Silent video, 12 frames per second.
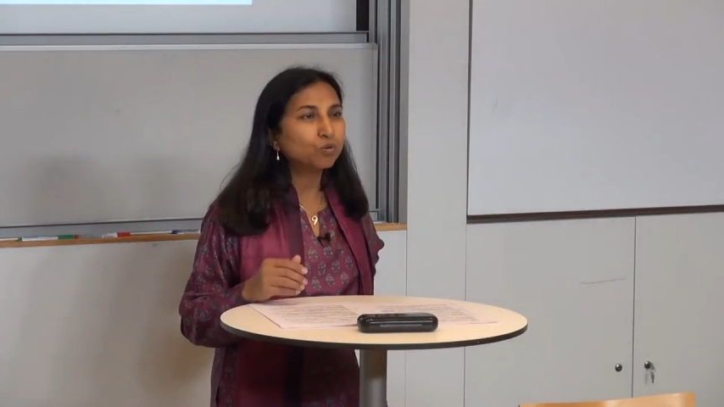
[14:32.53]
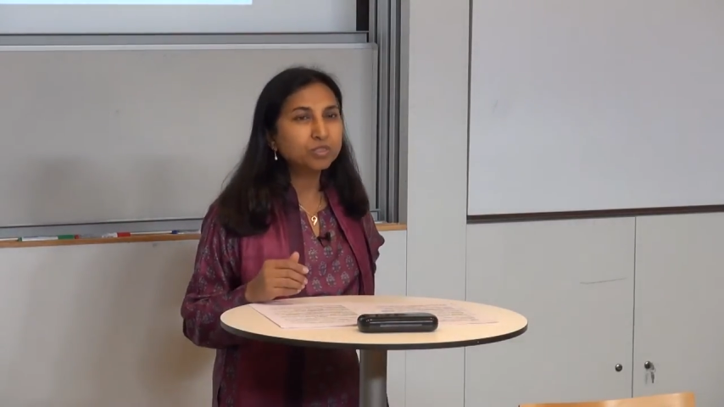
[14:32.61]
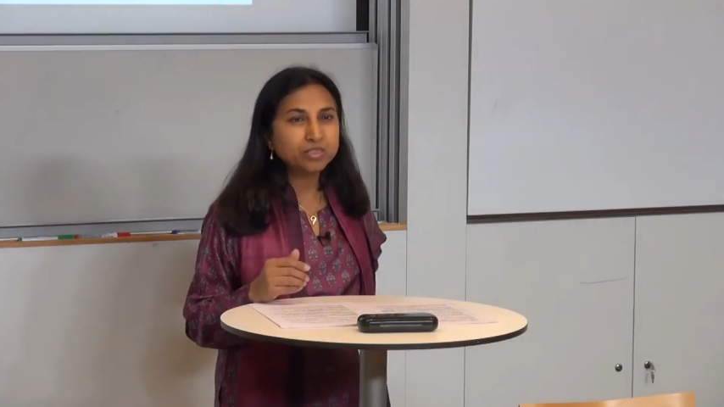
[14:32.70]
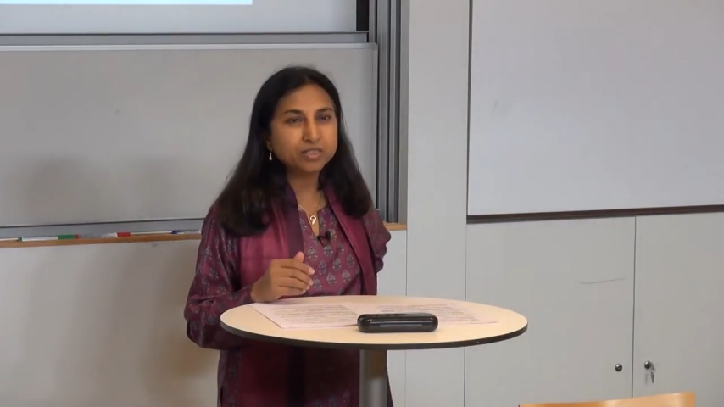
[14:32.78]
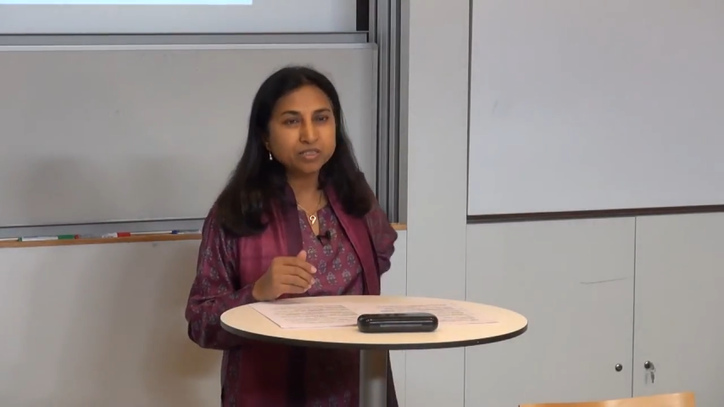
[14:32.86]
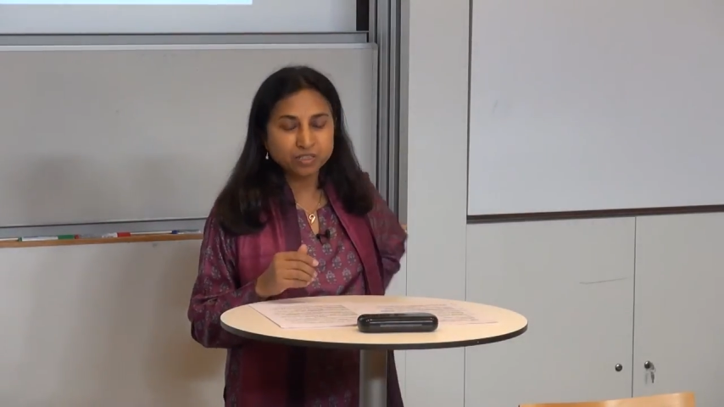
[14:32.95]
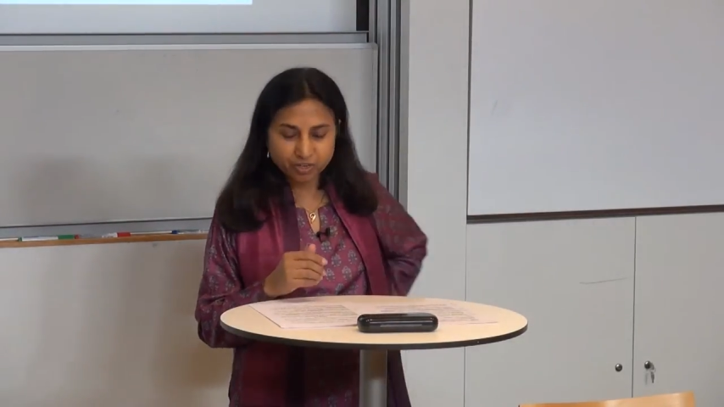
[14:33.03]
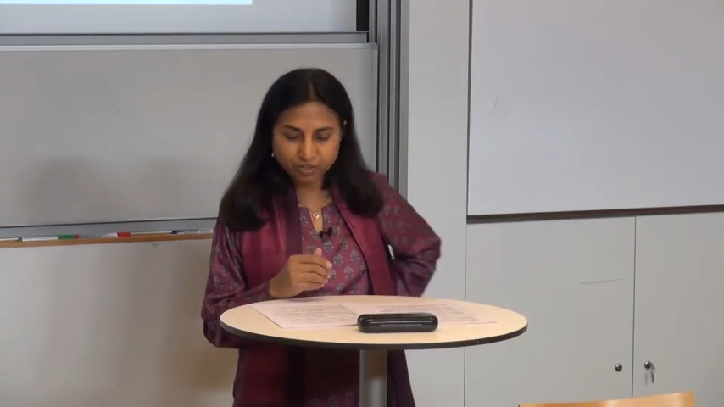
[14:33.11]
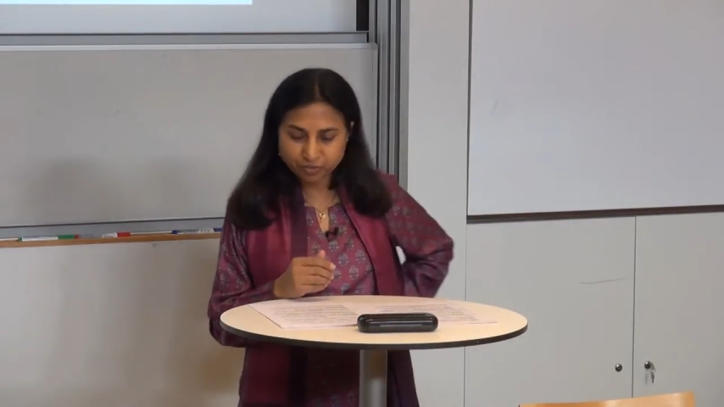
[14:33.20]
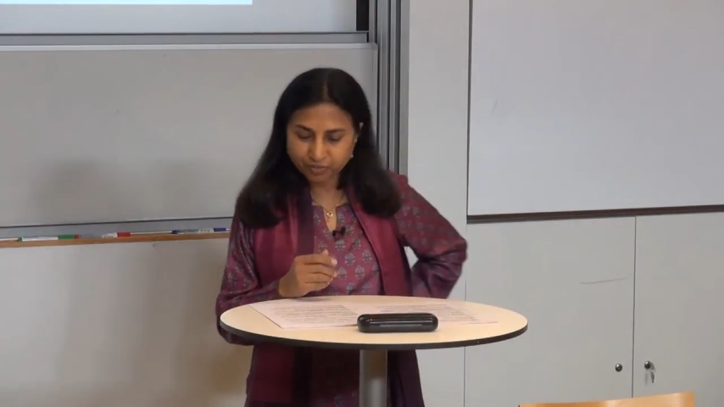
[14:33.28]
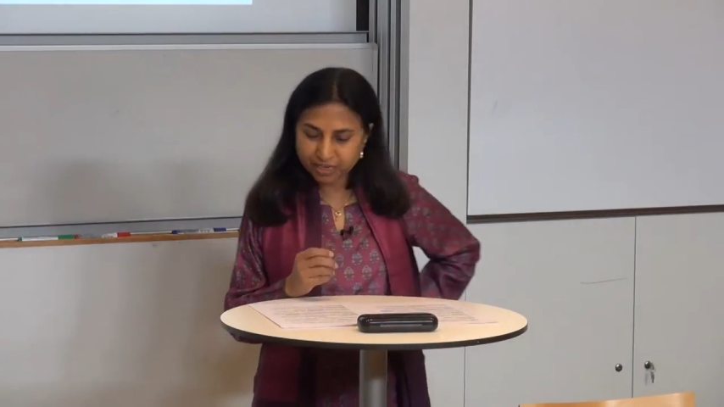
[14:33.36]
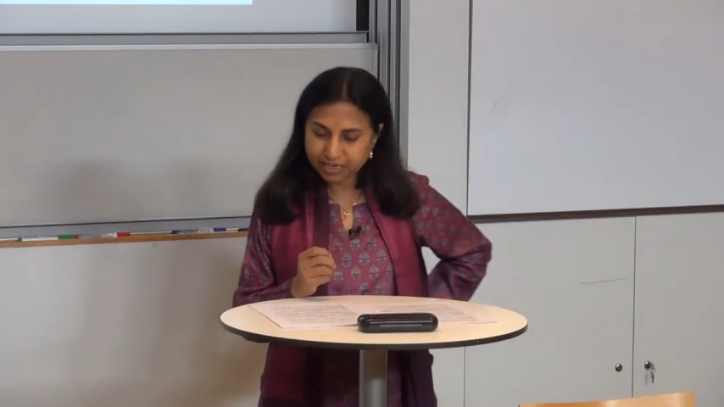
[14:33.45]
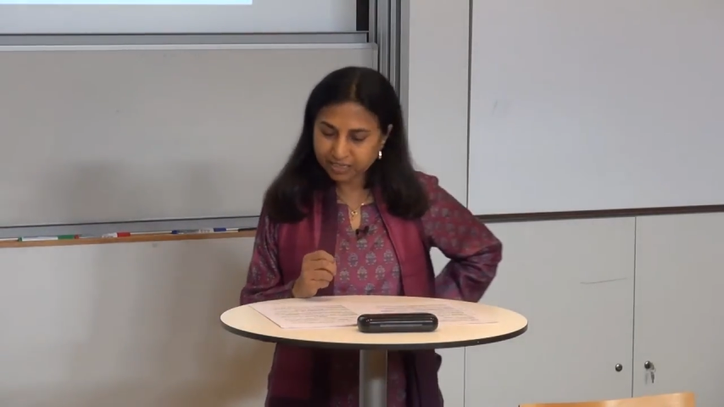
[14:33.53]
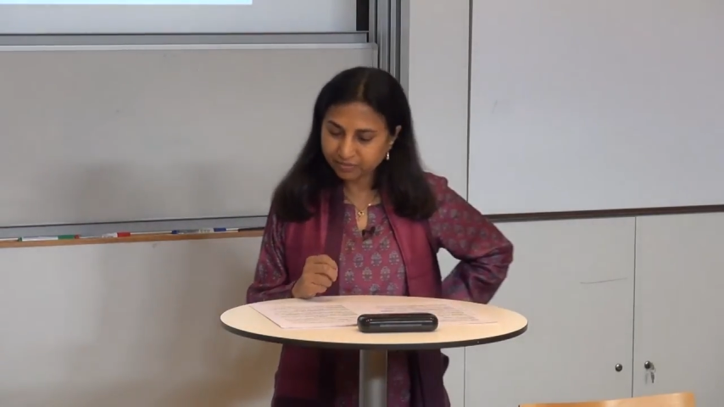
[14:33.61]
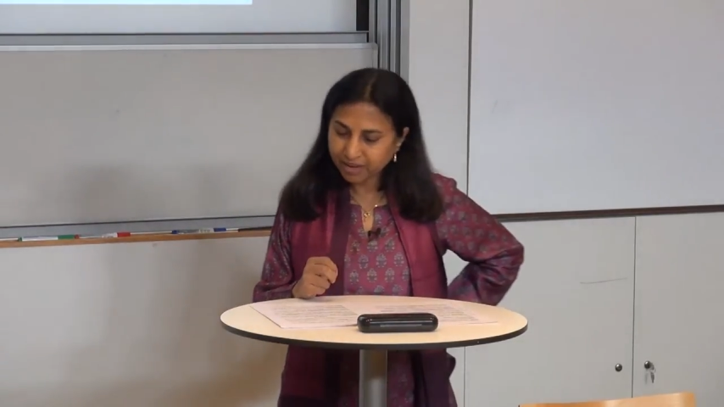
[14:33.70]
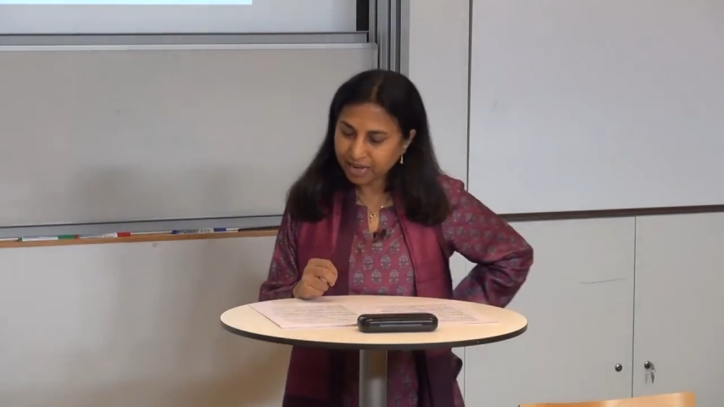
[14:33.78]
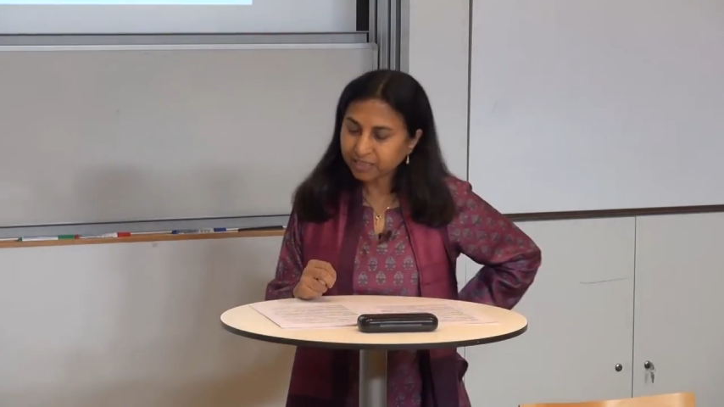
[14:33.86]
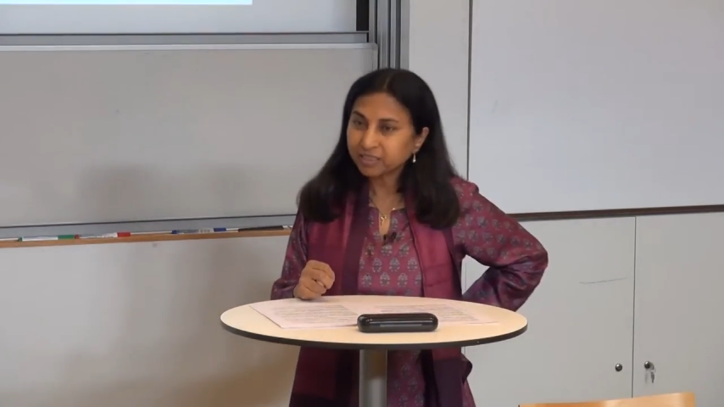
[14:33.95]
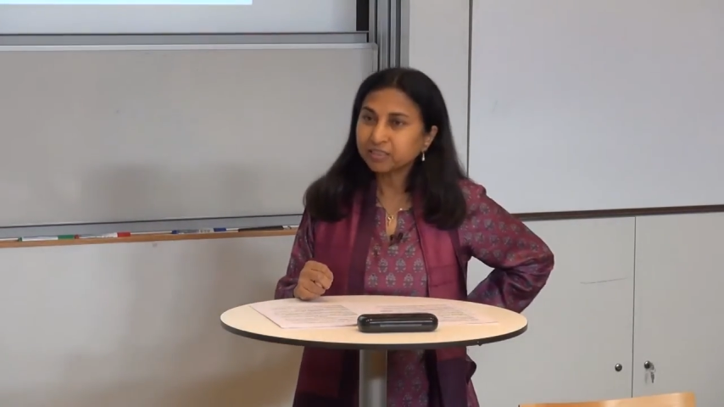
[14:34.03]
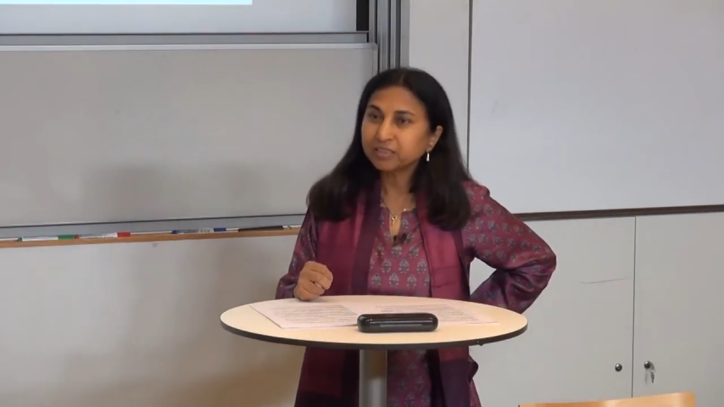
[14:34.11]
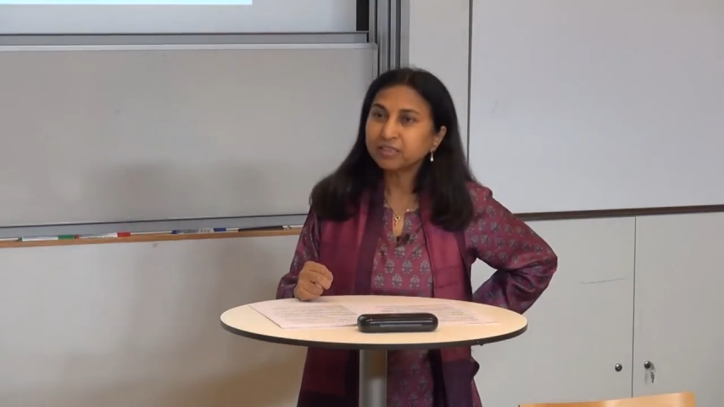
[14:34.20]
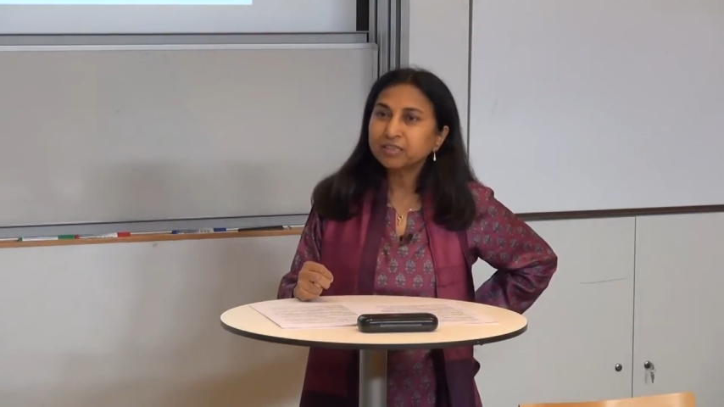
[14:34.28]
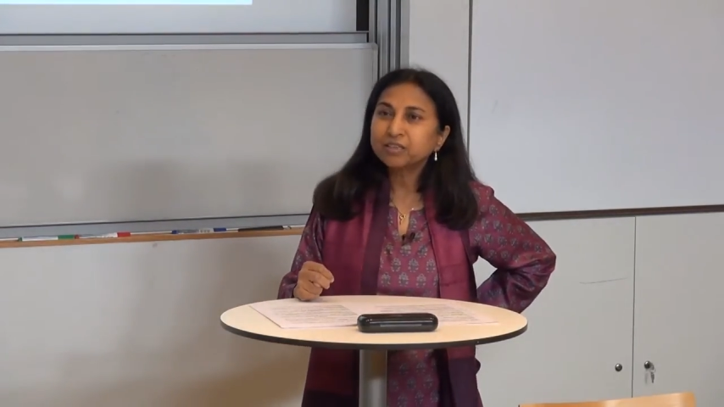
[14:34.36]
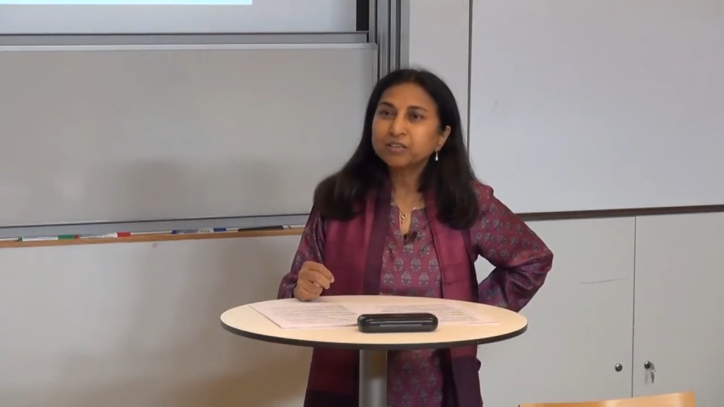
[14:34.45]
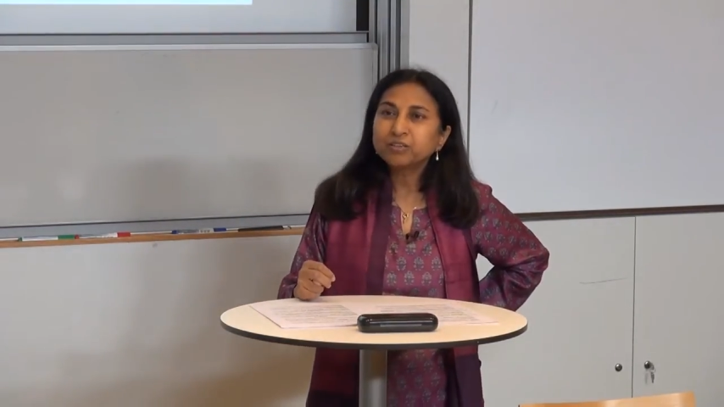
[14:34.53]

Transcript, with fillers: Olson's theory of collective action,